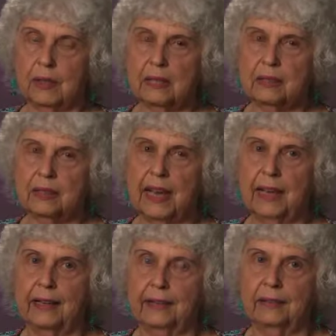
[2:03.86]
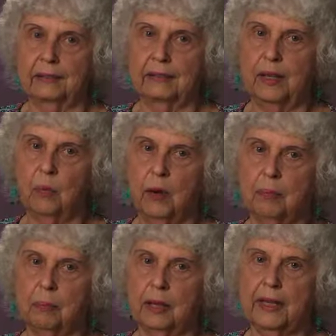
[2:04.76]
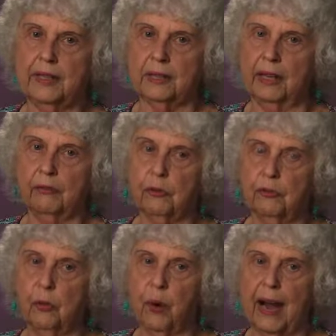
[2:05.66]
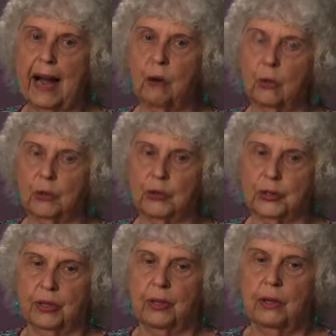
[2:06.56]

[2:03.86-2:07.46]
stand in one place like for 4 hours